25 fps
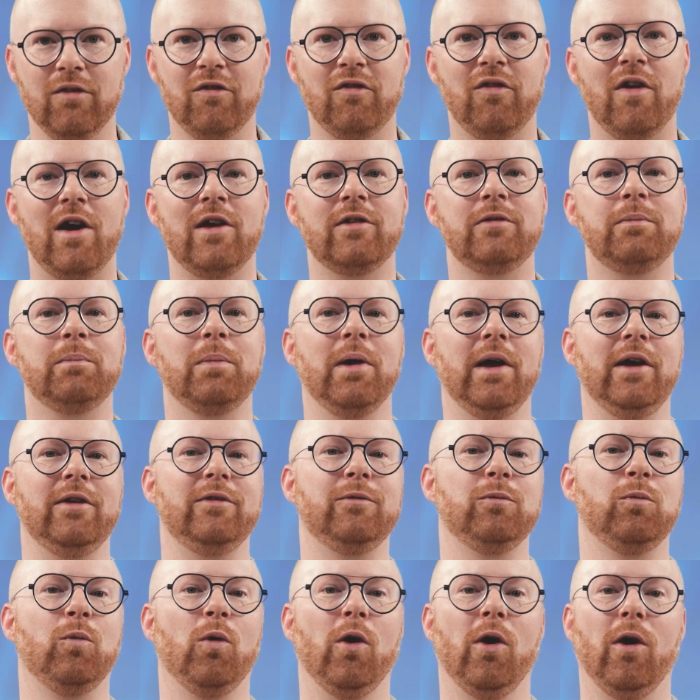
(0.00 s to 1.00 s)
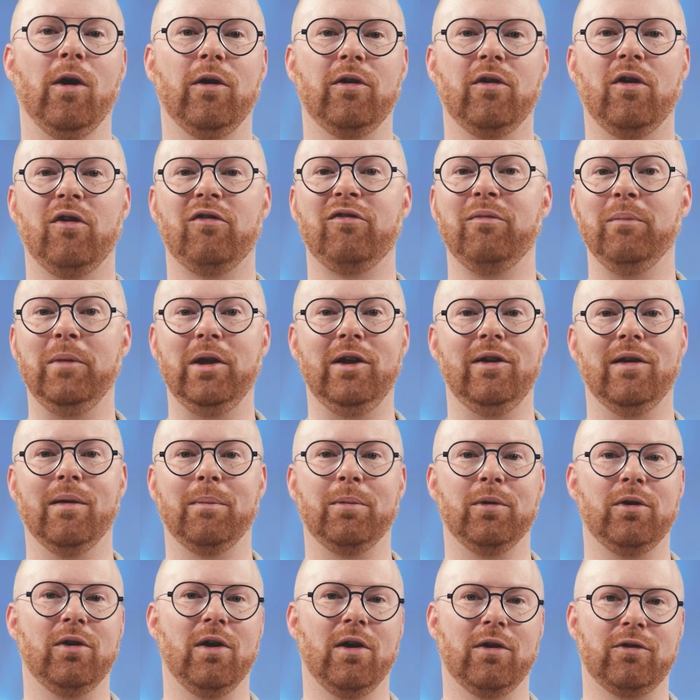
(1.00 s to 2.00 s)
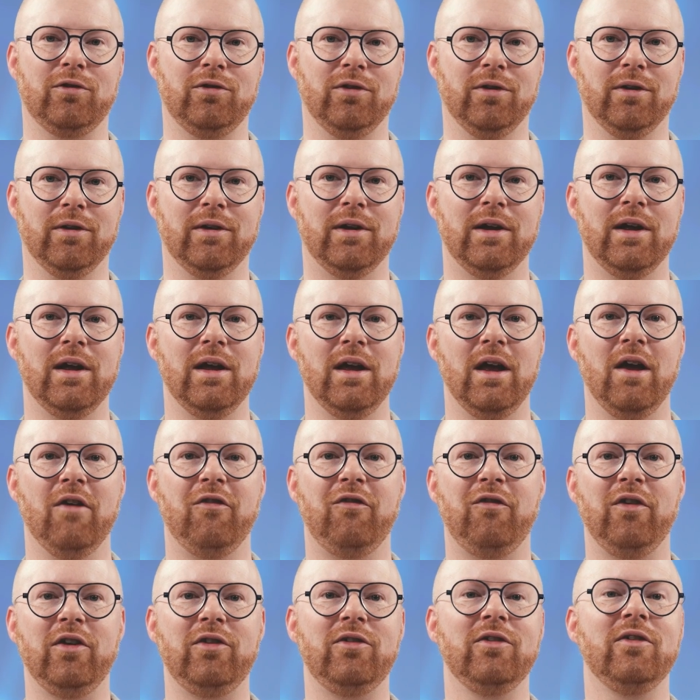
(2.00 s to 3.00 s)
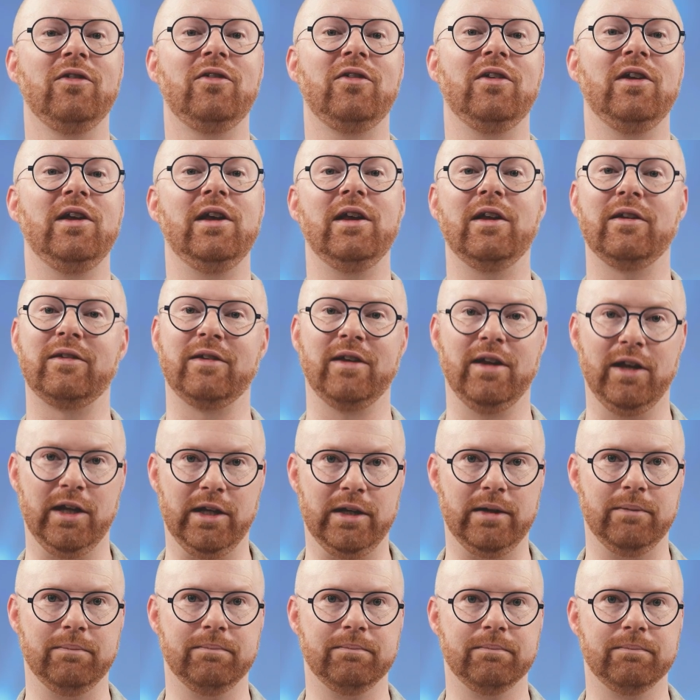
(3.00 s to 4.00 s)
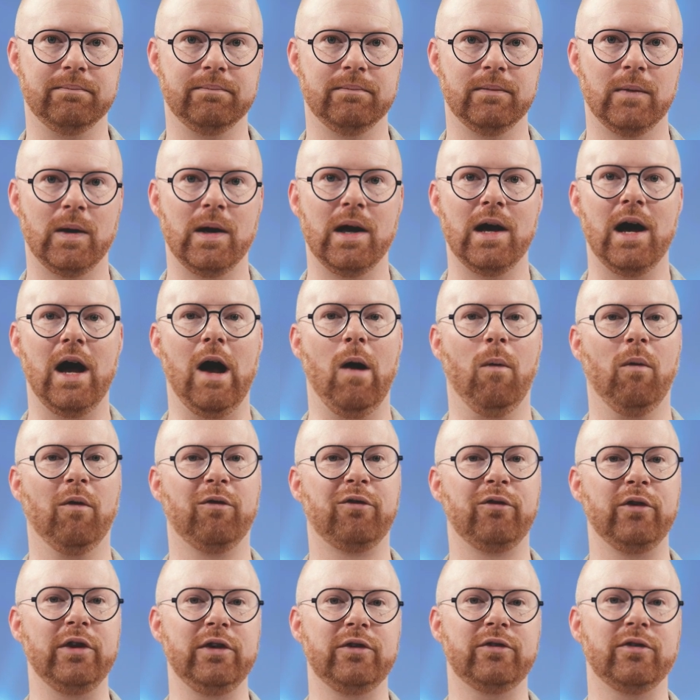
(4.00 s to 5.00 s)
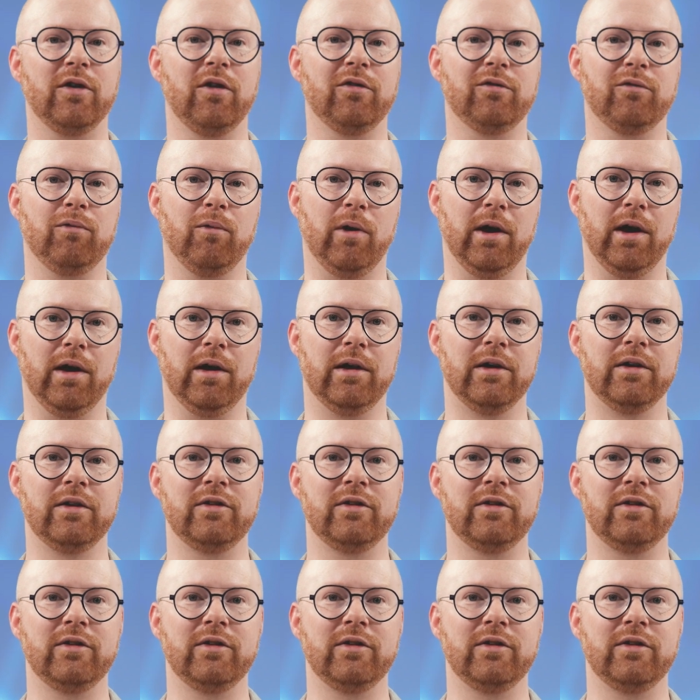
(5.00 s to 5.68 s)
the fast-paced world of media production, efficiency is key. Our free software